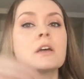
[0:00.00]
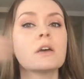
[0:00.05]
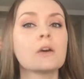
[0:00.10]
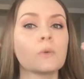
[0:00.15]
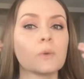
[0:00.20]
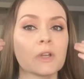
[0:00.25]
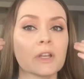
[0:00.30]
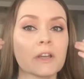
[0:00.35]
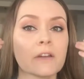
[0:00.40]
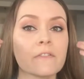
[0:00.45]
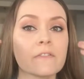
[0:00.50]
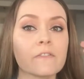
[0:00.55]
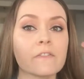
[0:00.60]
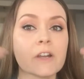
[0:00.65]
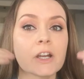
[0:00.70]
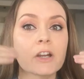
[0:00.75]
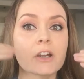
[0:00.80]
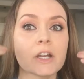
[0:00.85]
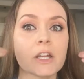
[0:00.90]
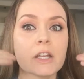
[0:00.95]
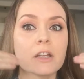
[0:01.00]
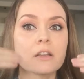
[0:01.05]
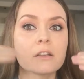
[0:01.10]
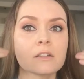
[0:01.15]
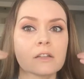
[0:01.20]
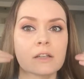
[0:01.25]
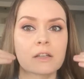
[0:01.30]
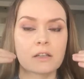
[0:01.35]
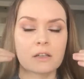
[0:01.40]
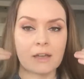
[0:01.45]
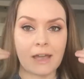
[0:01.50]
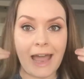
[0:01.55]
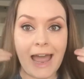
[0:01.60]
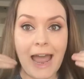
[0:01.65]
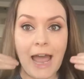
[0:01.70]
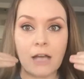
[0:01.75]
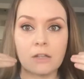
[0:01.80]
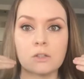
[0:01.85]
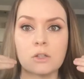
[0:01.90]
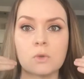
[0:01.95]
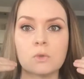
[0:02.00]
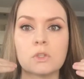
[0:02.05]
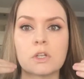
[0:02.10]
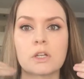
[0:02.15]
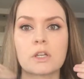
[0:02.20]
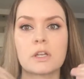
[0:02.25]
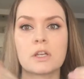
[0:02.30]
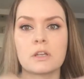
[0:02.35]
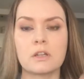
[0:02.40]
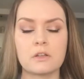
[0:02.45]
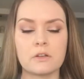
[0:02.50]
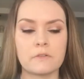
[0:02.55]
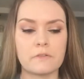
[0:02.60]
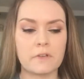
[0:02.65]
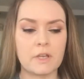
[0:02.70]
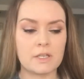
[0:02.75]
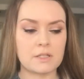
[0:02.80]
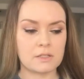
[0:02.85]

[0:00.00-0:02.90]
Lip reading: We get very like hollow looking in your face.